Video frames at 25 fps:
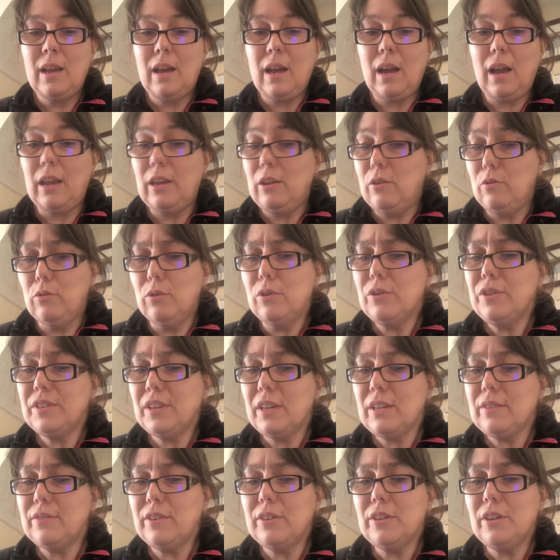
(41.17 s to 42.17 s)
Are you all
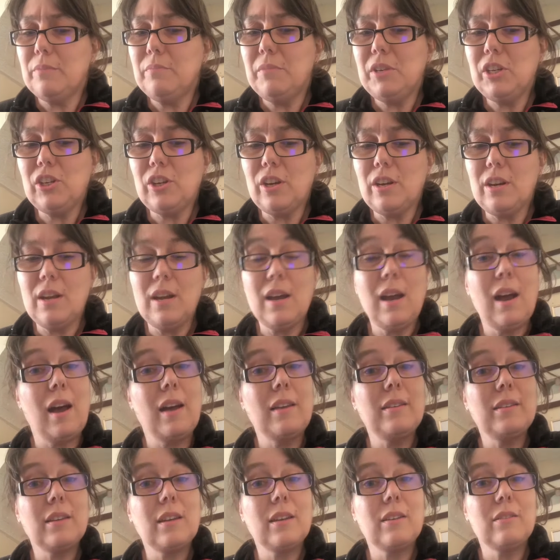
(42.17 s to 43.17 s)
set for your mission?
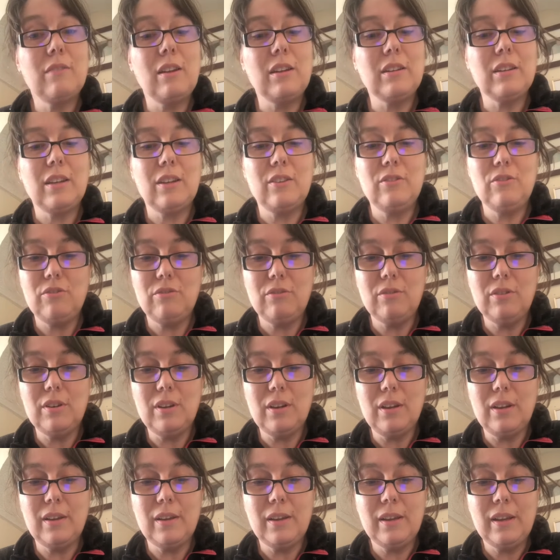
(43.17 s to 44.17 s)
Asked ground control.
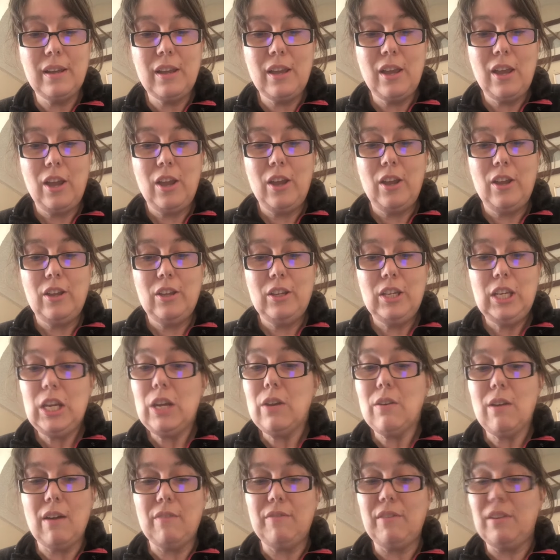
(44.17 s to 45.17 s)
Do
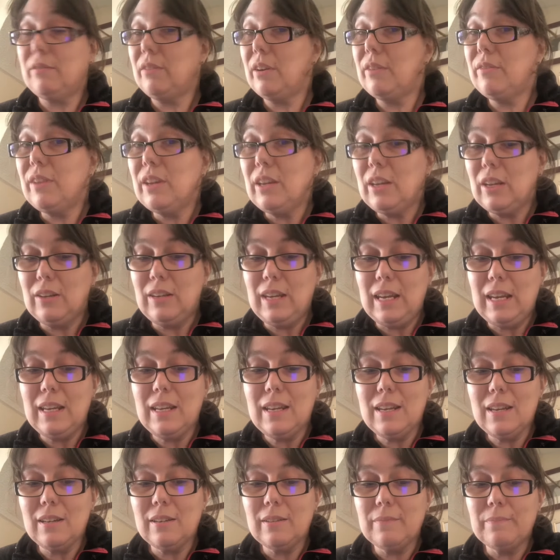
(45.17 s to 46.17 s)
you have everything you
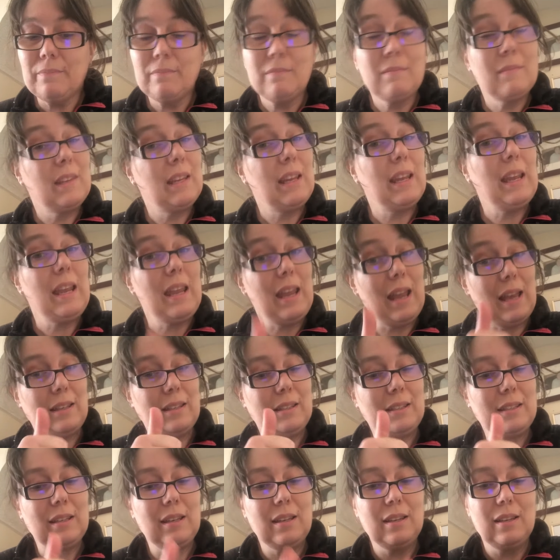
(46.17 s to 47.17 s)
need?
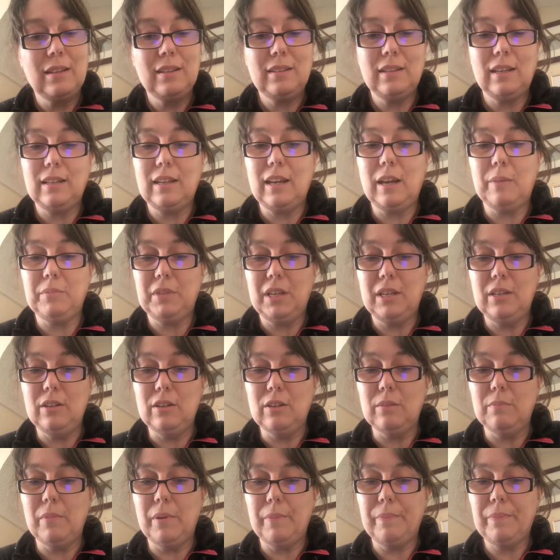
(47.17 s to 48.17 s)
Yes, said Captain
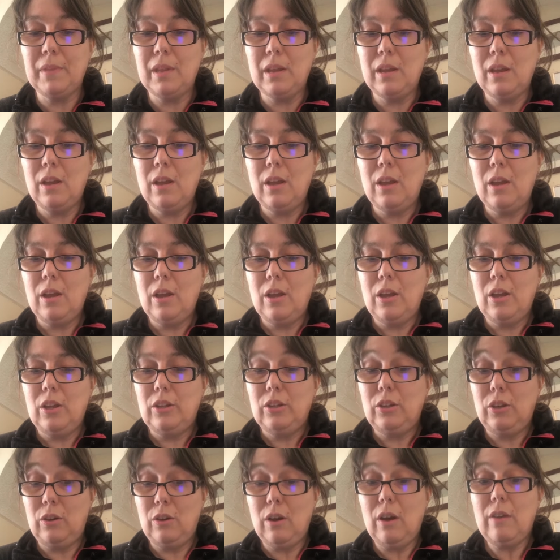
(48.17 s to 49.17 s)
Dom.
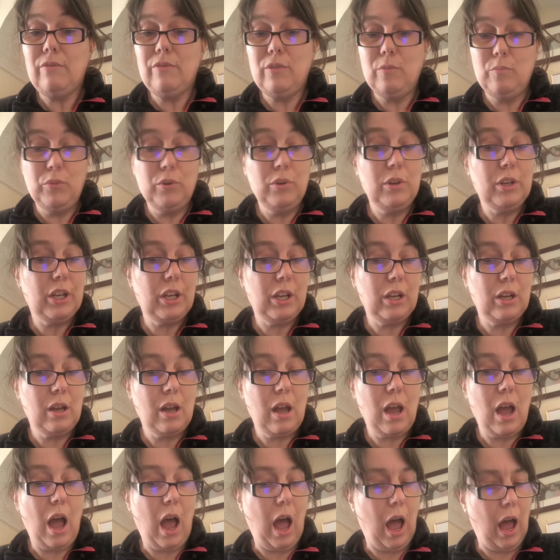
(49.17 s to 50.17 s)
Do you have the book,
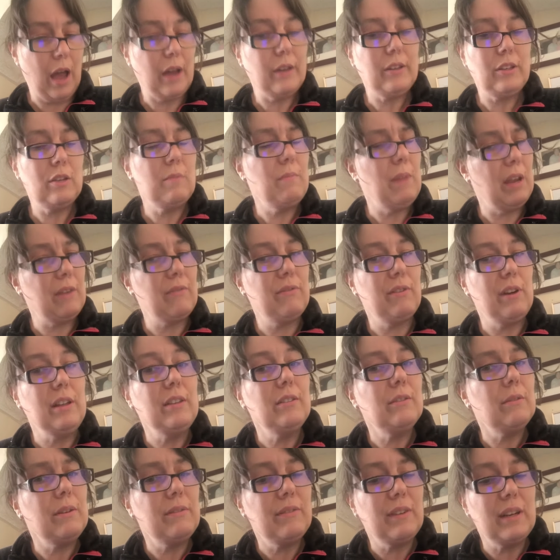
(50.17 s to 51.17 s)
How to Make
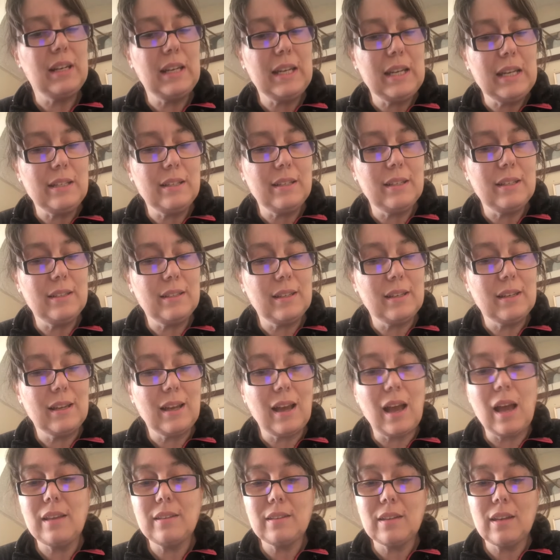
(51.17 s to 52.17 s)
Friends with Aliens?
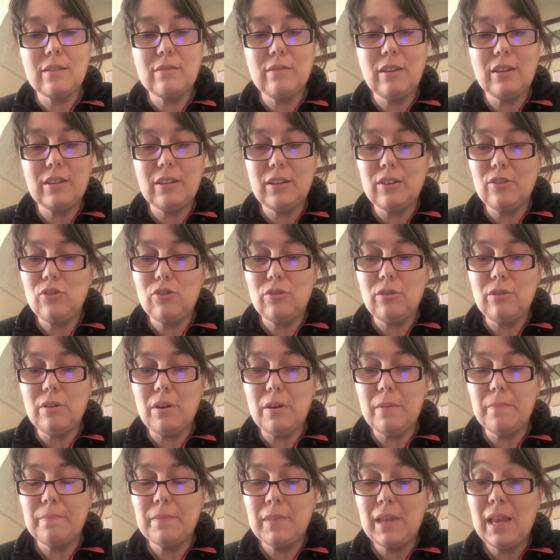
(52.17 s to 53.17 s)
Asked ground control.
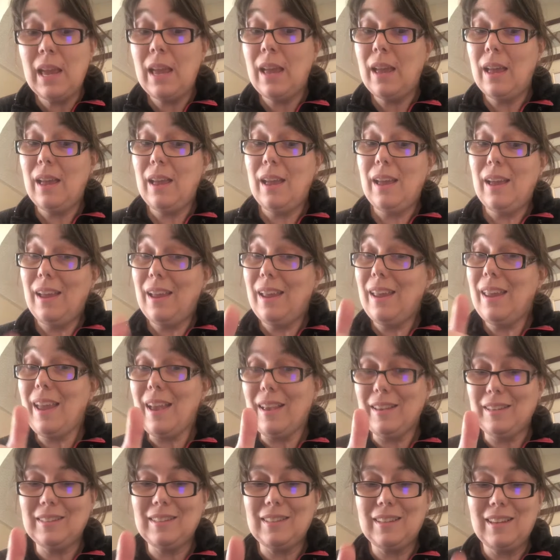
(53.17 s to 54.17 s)

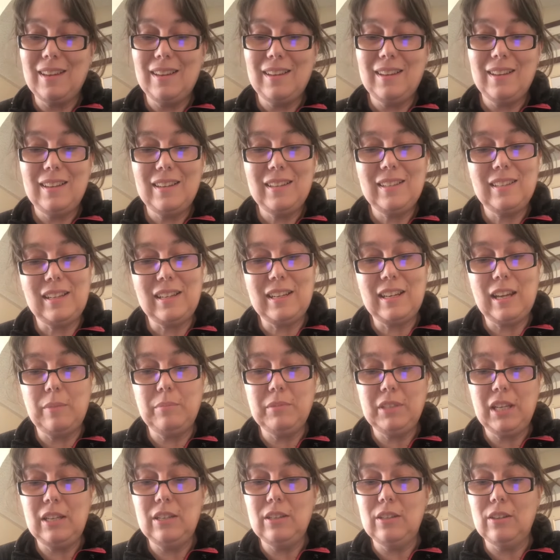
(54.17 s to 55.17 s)
Yes, said
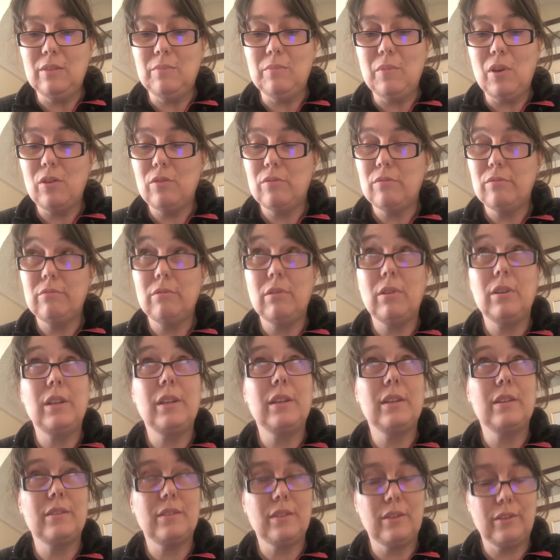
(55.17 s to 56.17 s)
Captain Dom,
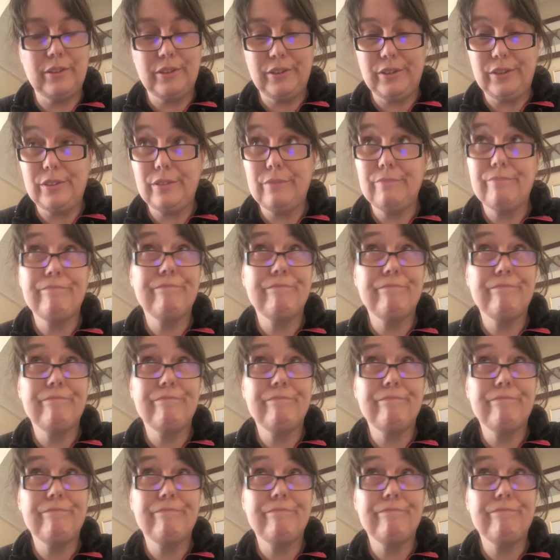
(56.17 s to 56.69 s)
rolling his eyes.